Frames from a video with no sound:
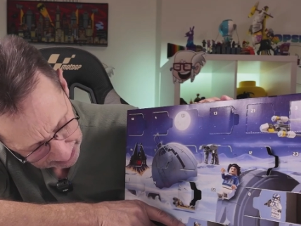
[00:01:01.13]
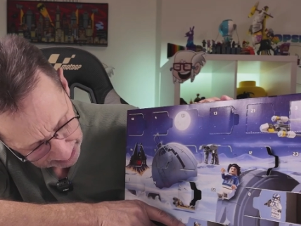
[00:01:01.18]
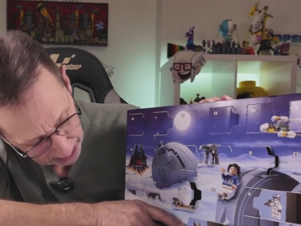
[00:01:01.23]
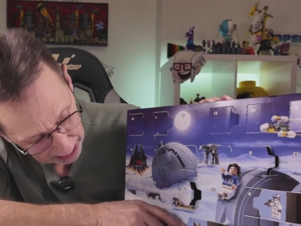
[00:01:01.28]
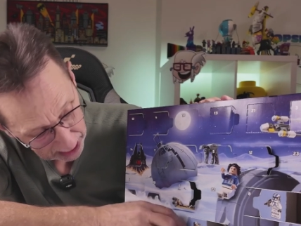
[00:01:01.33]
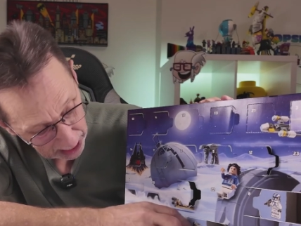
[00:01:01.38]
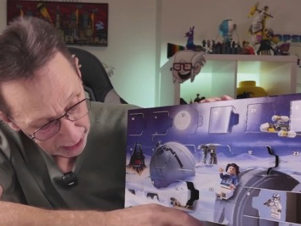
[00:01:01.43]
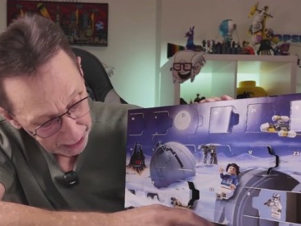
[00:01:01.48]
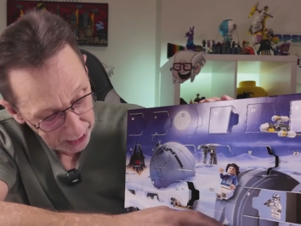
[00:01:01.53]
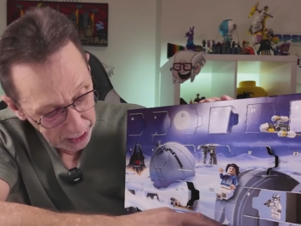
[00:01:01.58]
it's
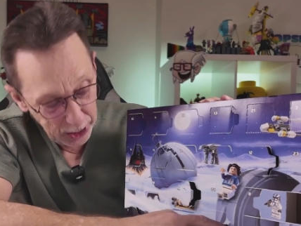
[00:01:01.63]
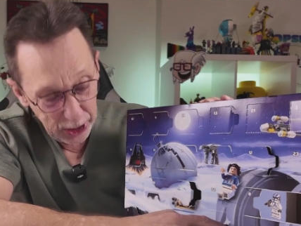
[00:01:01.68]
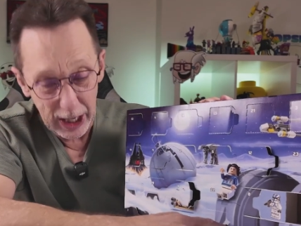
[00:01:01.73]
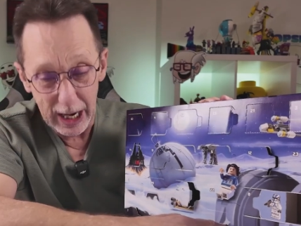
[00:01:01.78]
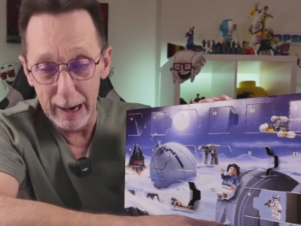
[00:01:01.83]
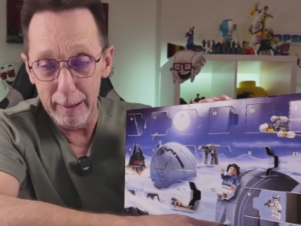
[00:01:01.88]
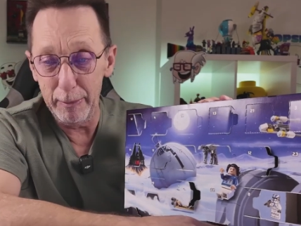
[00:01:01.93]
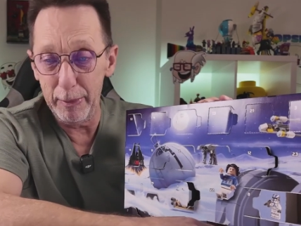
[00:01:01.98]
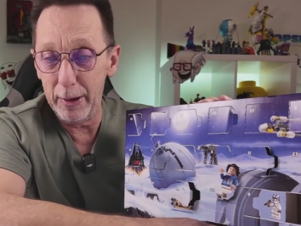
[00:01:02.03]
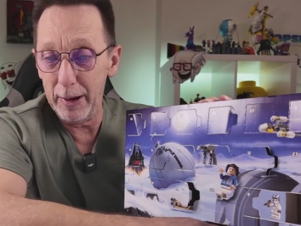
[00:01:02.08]
another
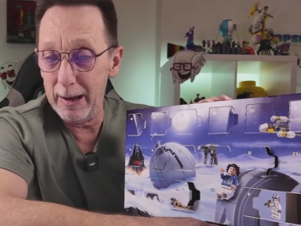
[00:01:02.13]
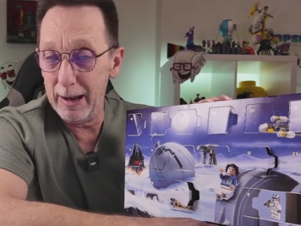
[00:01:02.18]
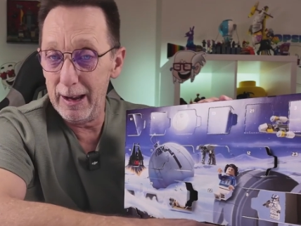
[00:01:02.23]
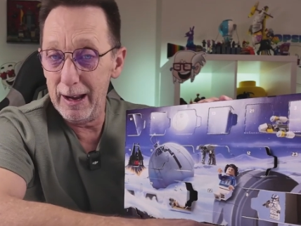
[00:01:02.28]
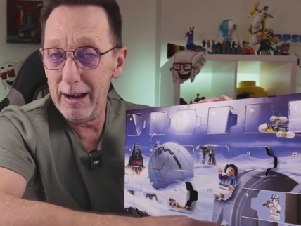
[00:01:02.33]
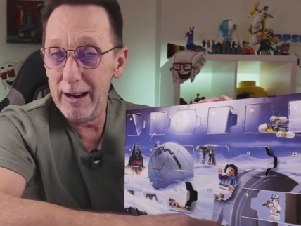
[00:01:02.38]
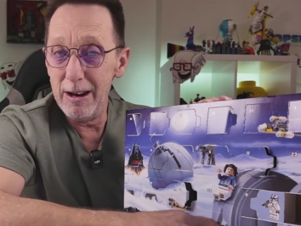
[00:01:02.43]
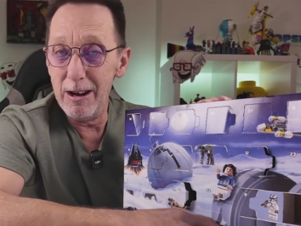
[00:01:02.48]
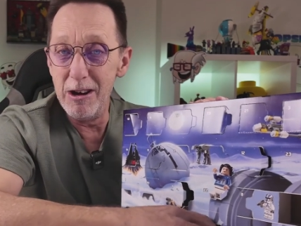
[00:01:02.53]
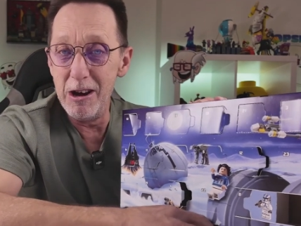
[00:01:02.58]
ship.
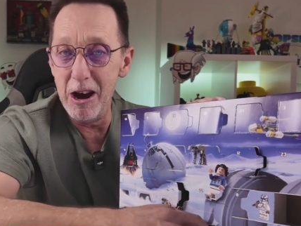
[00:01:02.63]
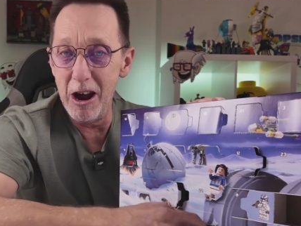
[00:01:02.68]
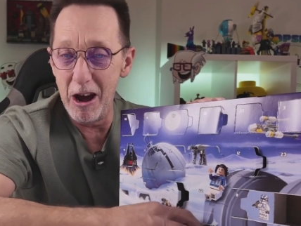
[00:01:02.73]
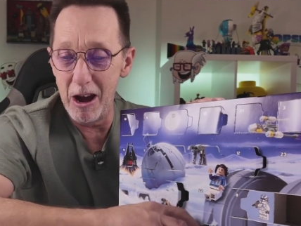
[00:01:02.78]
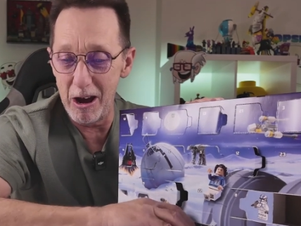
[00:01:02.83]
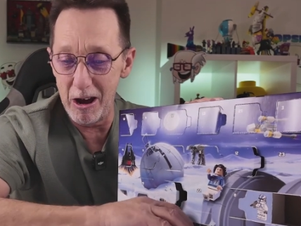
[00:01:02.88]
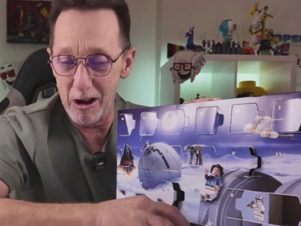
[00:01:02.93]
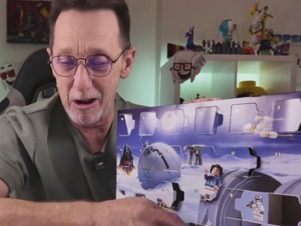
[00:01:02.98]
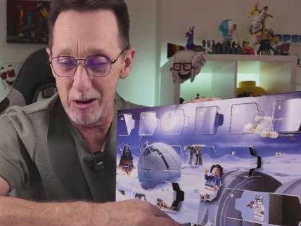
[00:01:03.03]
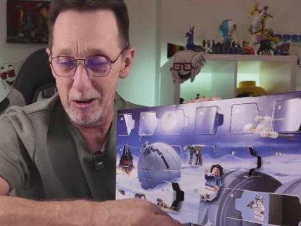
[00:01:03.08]
No,
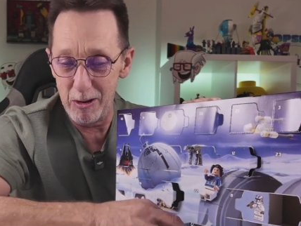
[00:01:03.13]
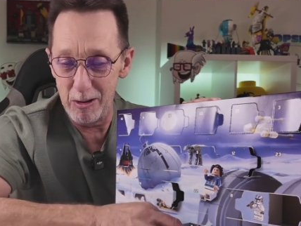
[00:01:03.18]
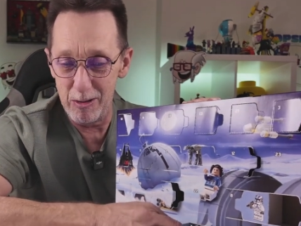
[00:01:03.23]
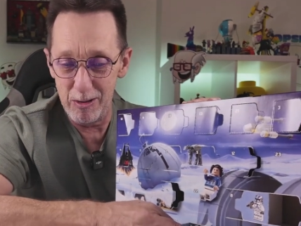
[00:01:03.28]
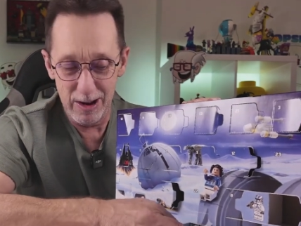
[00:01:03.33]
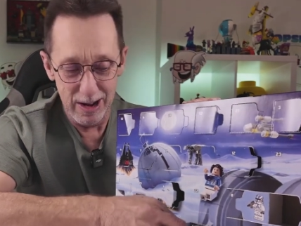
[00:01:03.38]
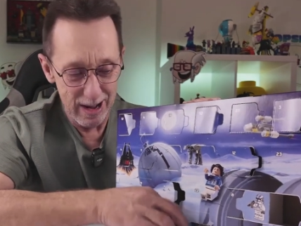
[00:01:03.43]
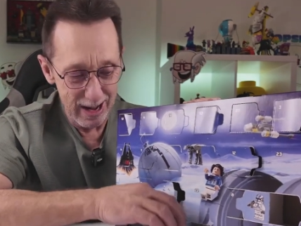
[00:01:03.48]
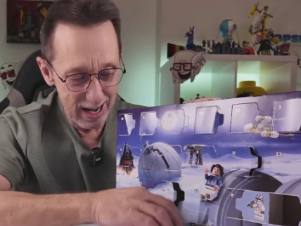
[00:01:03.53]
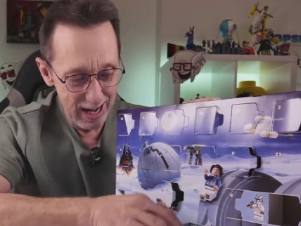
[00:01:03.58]

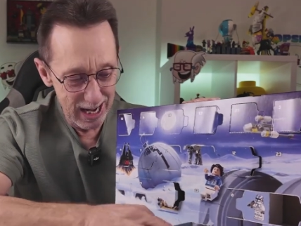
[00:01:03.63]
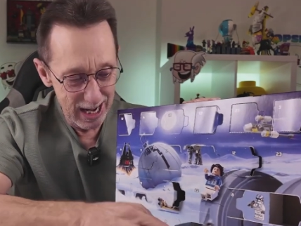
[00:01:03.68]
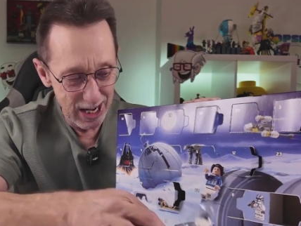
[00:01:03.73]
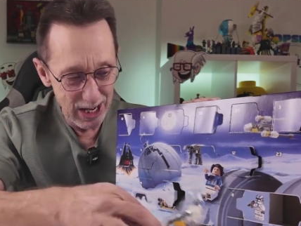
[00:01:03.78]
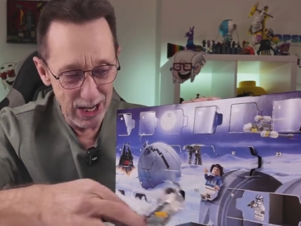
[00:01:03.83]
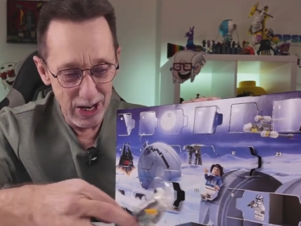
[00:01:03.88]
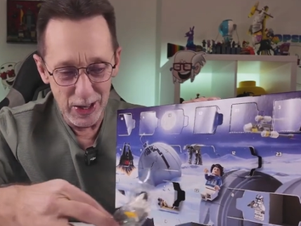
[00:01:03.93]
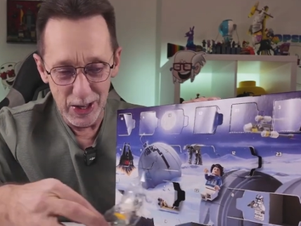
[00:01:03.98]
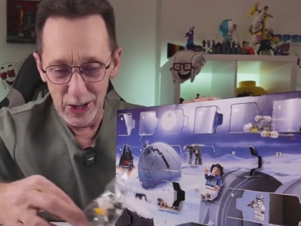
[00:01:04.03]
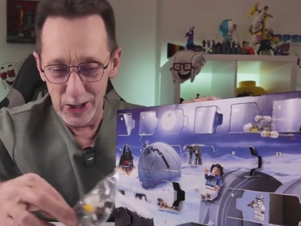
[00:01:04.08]

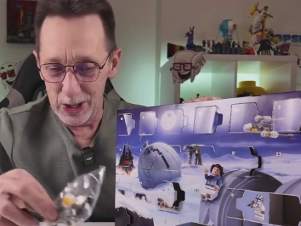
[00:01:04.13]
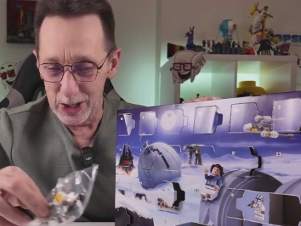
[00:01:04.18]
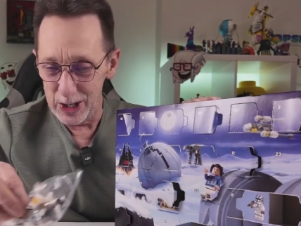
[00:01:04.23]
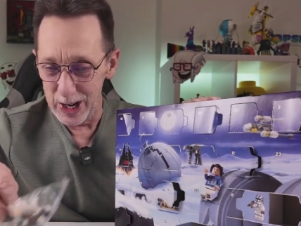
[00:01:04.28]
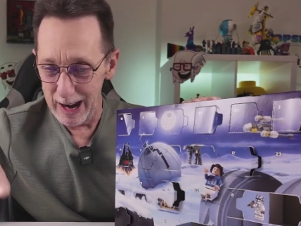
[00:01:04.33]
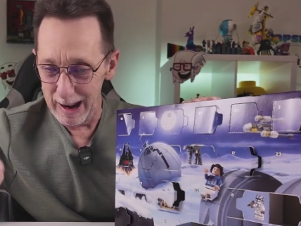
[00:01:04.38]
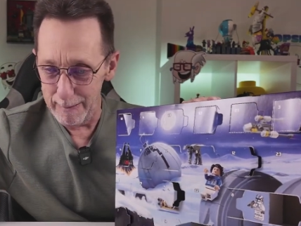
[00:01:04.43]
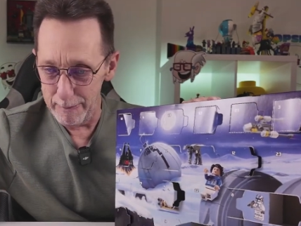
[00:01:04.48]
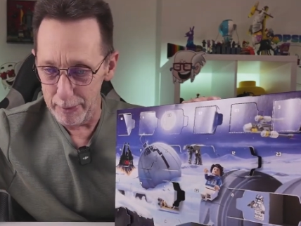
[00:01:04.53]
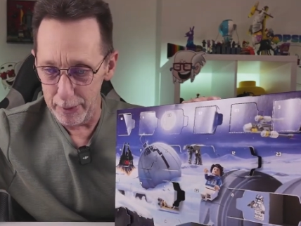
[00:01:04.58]
another
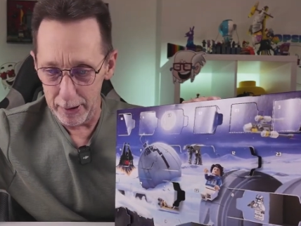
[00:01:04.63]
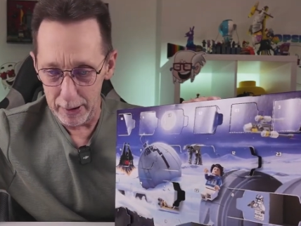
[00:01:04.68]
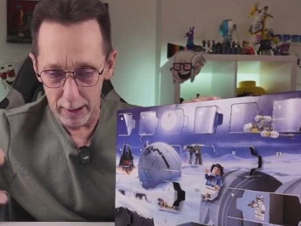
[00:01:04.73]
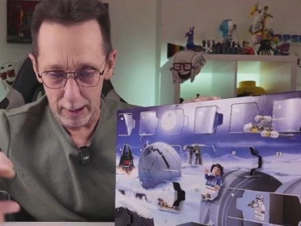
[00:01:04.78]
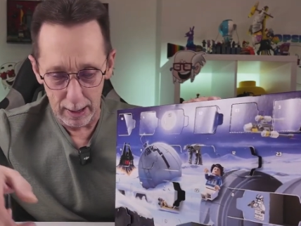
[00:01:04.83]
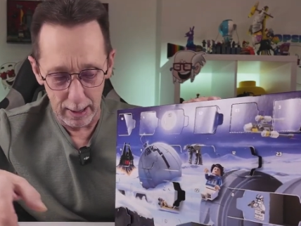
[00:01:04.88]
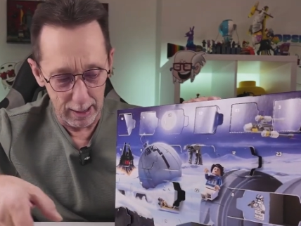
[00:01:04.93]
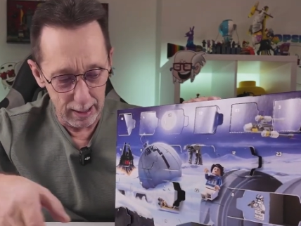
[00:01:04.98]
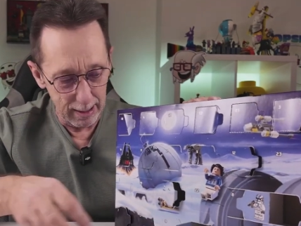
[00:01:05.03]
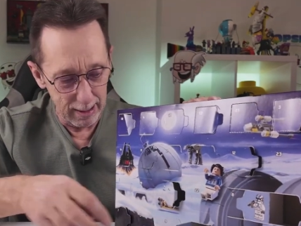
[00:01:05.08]
ship?
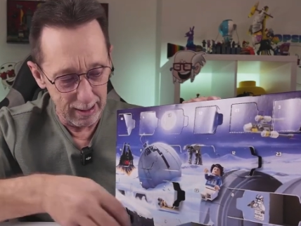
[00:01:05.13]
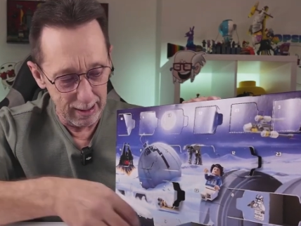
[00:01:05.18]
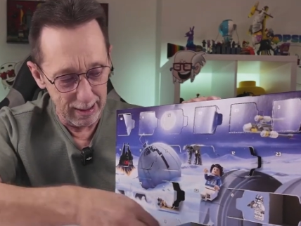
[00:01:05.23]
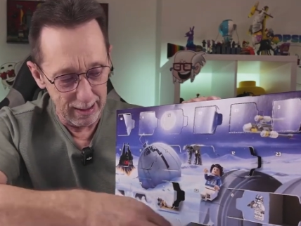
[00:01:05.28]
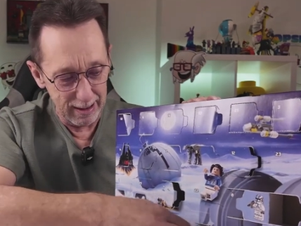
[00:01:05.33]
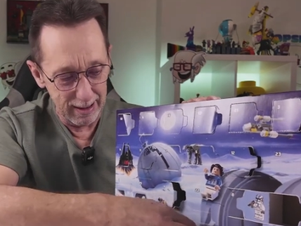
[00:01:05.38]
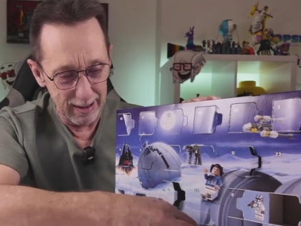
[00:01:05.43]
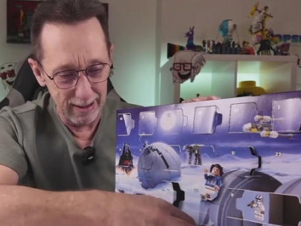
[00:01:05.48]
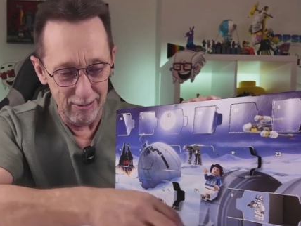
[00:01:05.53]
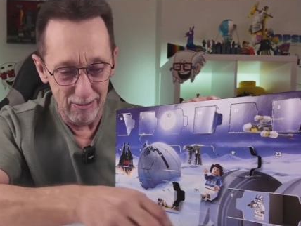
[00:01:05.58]

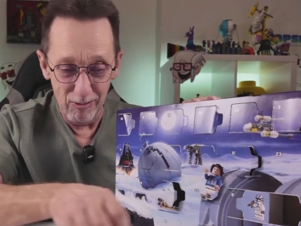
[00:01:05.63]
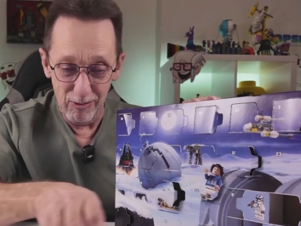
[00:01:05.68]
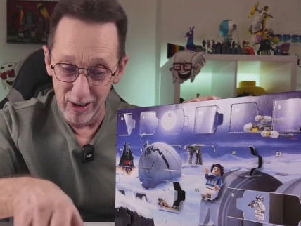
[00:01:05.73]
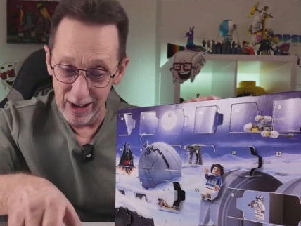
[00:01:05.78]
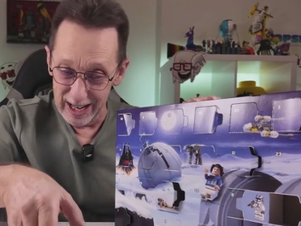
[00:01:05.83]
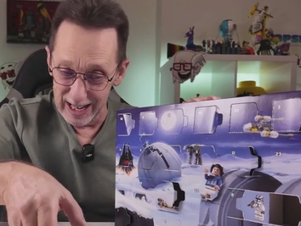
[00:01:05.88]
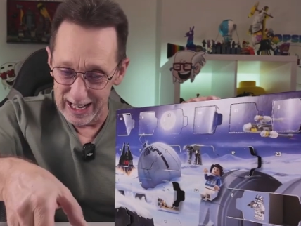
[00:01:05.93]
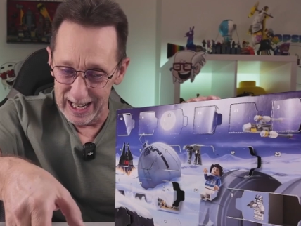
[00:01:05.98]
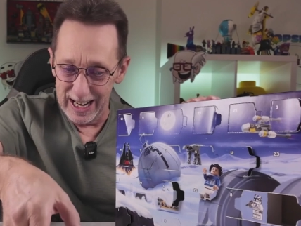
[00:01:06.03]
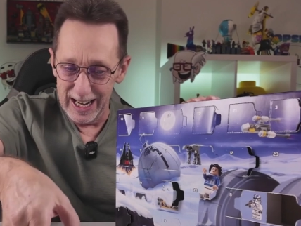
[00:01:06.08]

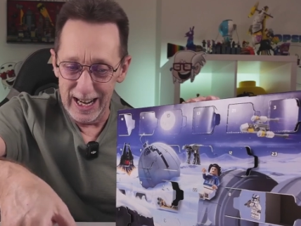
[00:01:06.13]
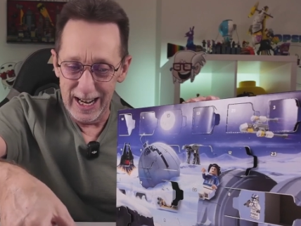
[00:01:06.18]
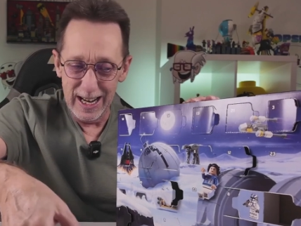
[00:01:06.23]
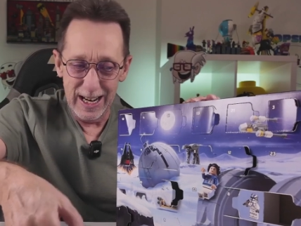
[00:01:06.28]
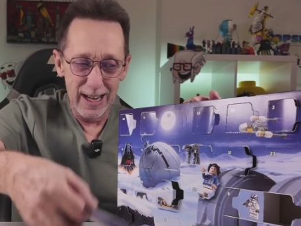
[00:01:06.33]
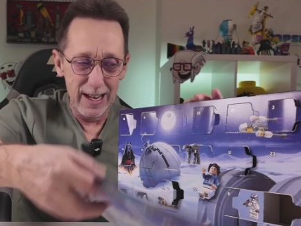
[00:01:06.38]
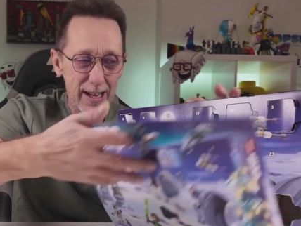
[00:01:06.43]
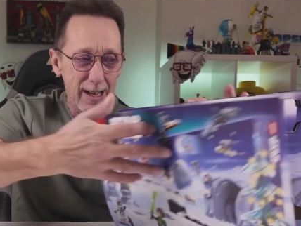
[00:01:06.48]
Really?